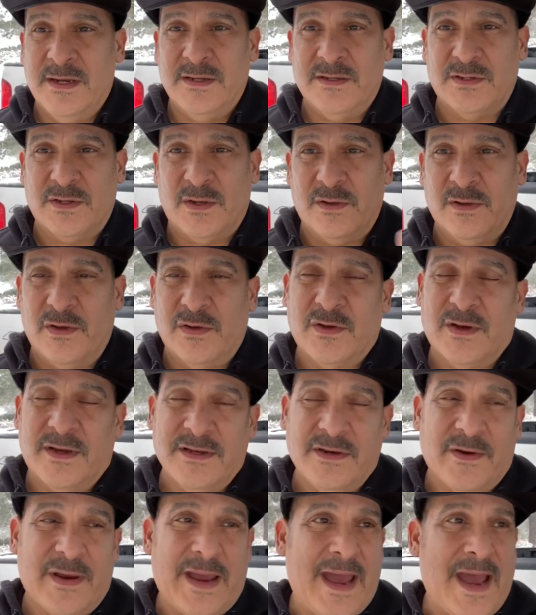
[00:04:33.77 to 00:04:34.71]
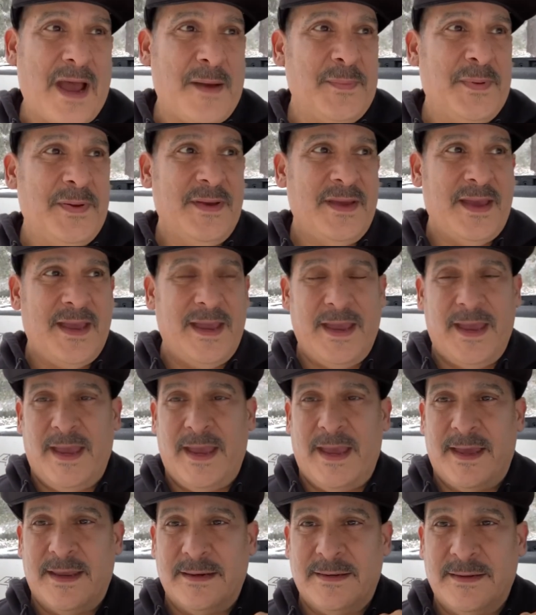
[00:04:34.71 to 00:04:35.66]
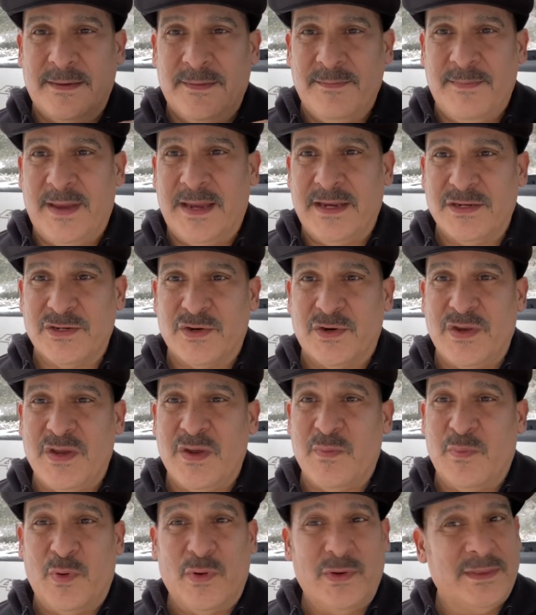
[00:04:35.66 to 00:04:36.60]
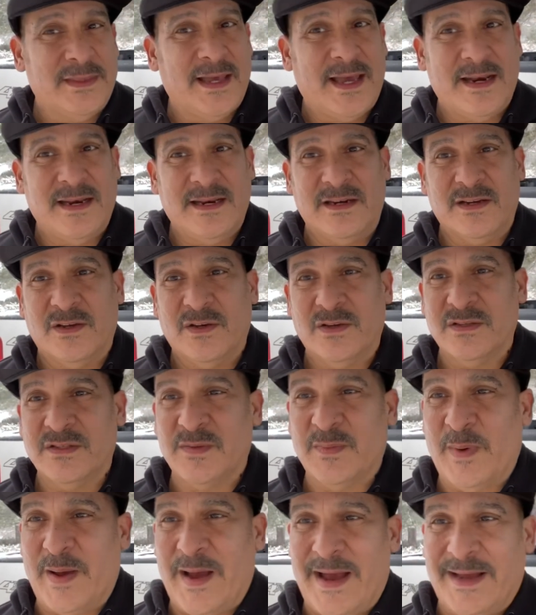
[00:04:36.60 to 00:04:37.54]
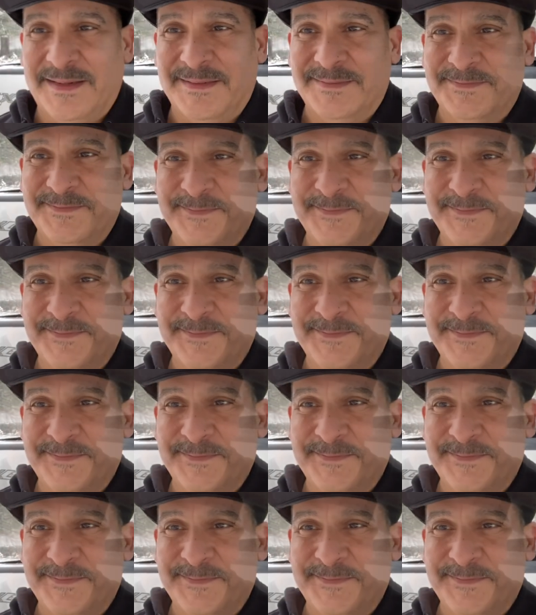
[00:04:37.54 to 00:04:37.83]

So look on your app and make sure you put that in a good spot.